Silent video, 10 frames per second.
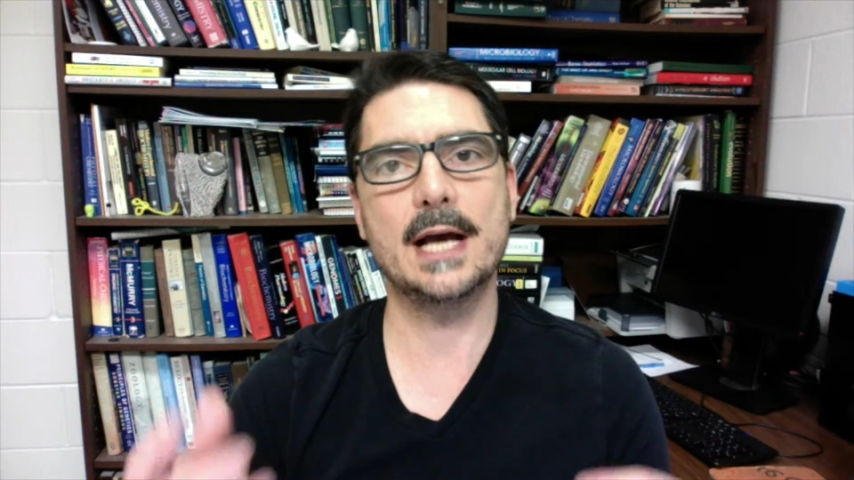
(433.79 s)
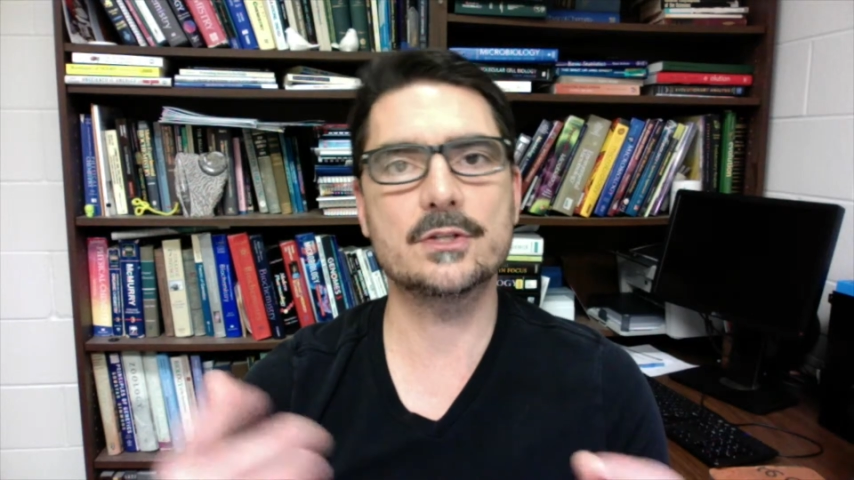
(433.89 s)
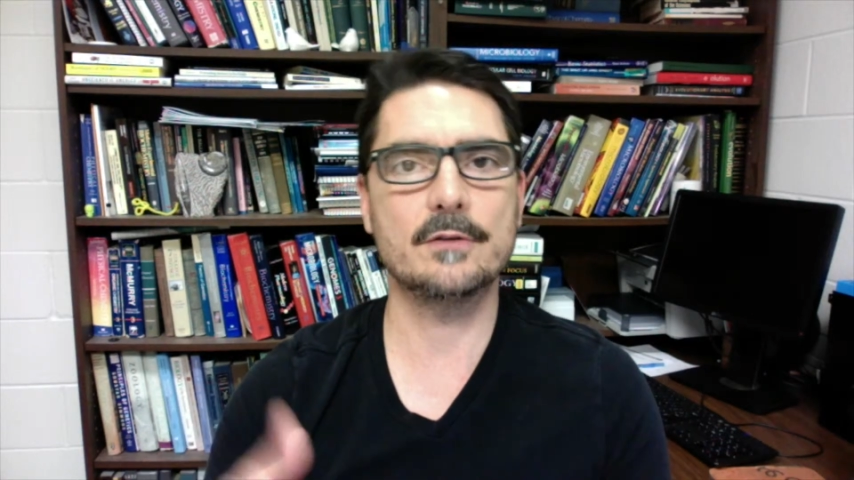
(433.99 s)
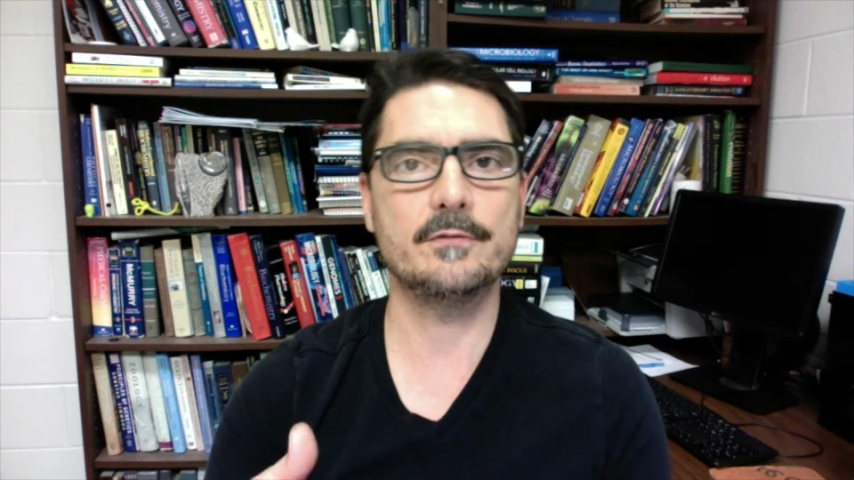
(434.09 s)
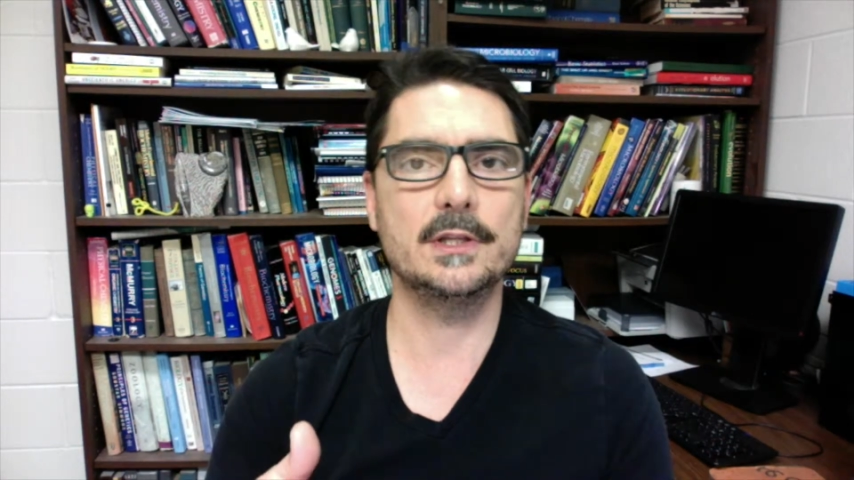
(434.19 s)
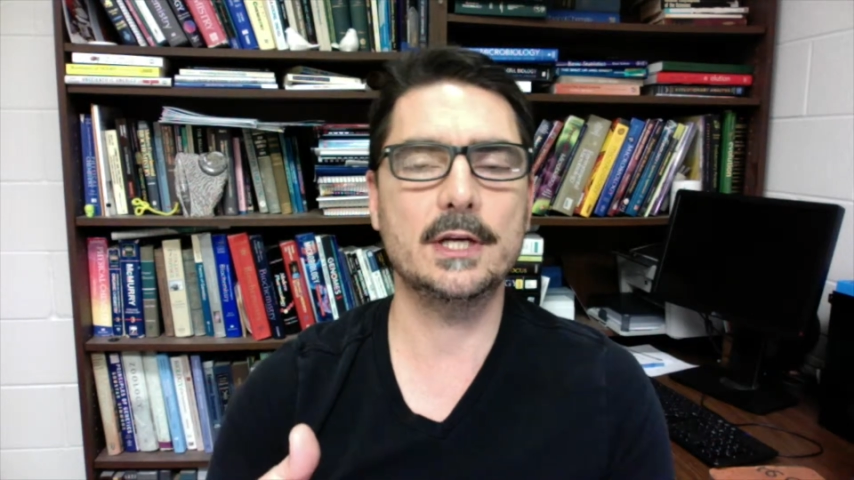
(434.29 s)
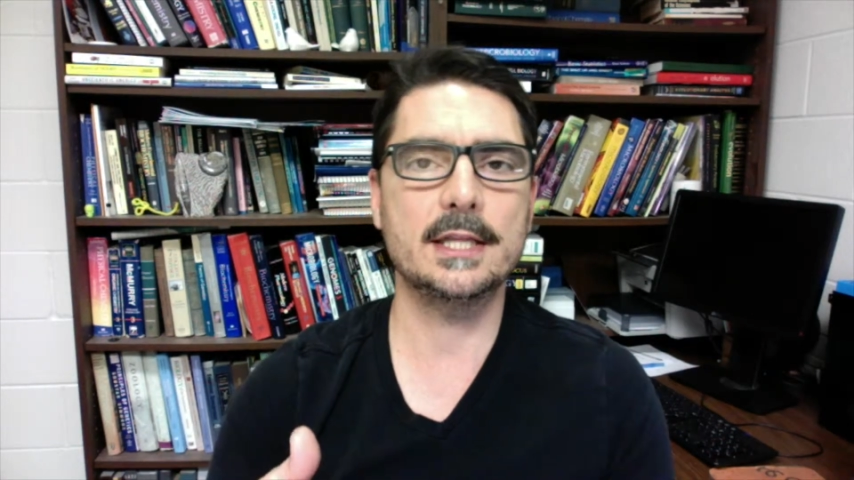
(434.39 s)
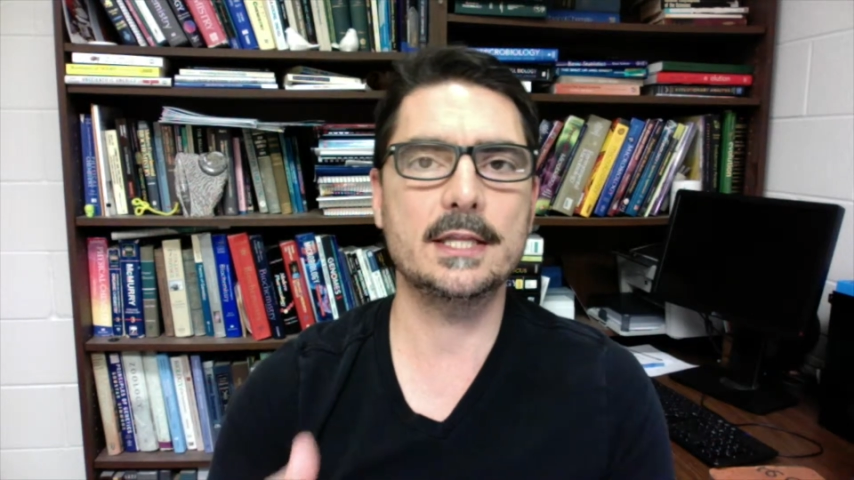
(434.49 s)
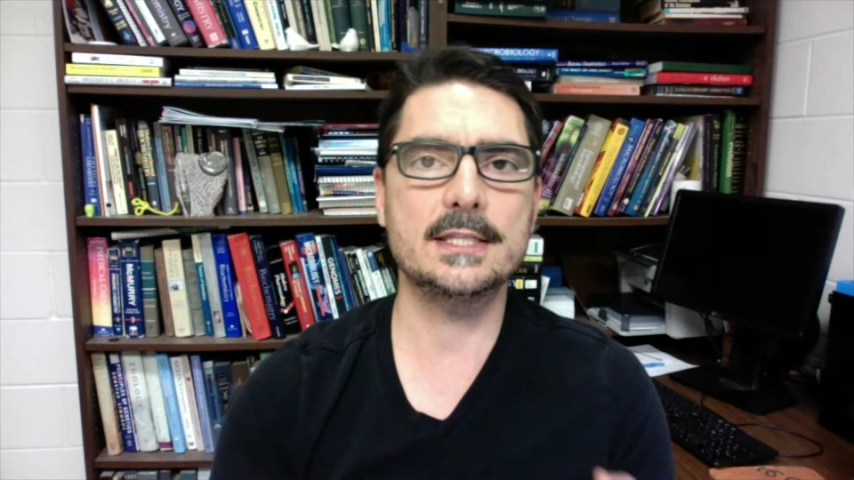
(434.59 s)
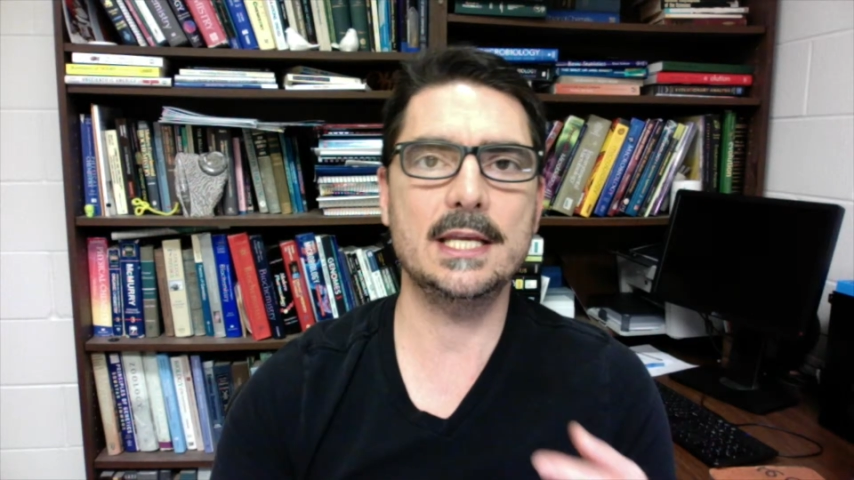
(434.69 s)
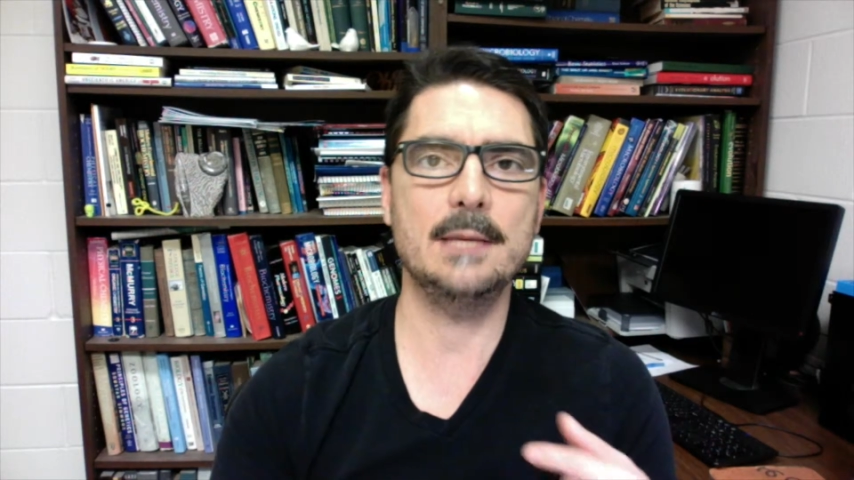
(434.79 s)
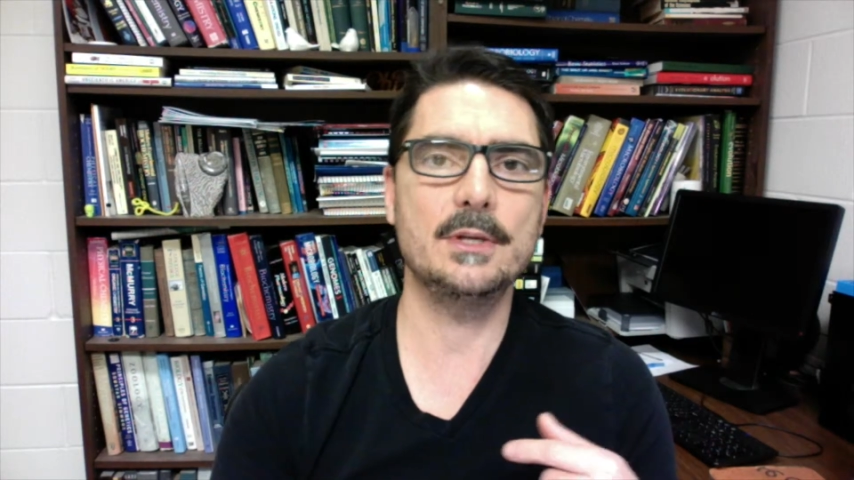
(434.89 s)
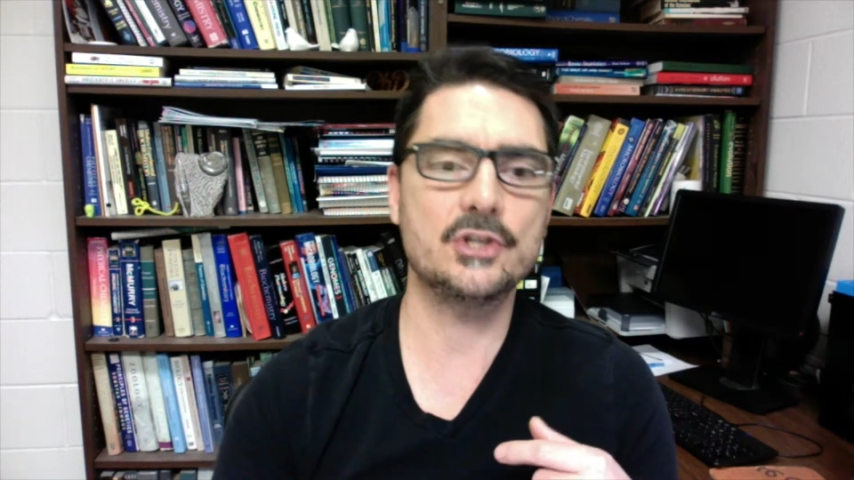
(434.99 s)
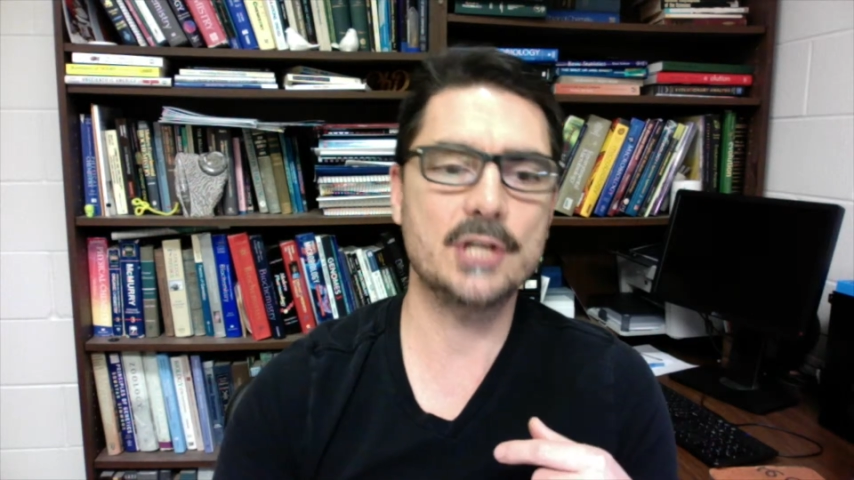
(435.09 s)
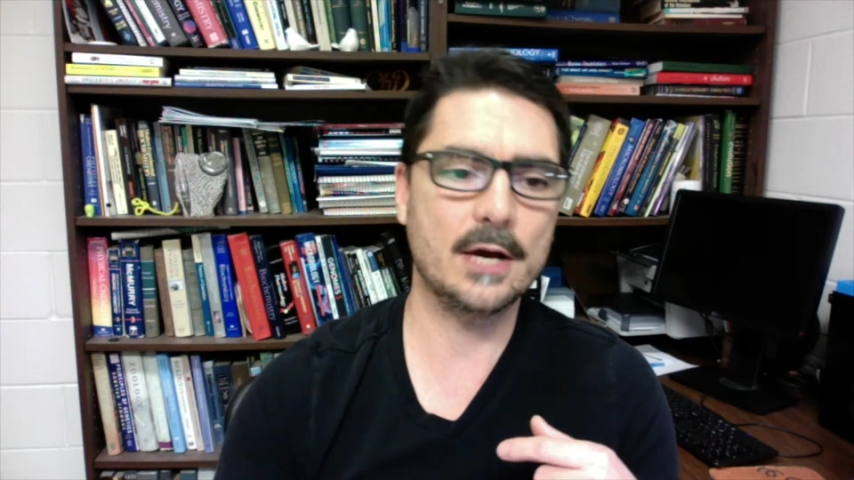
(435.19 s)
So if we look at this image down